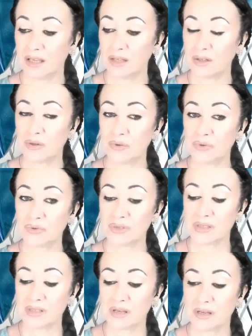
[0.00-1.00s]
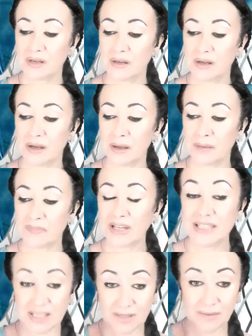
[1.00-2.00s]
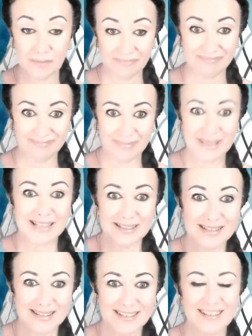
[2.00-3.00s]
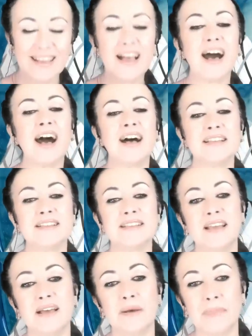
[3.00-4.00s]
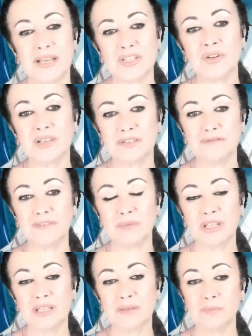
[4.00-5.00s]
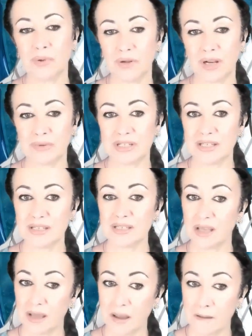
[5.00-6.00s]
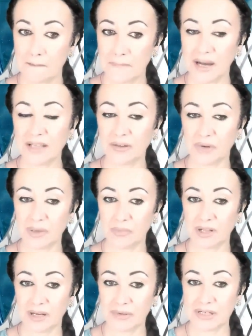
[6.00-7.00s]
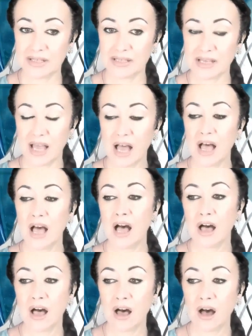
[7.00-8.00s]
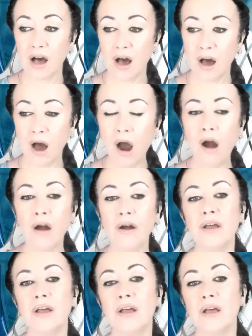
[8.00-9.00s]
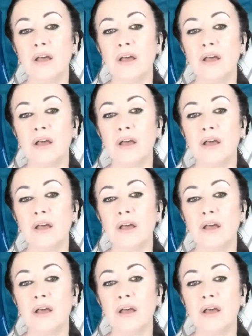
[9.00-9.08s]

includes, that is built as masculine, feminine polarities, binary polarities, are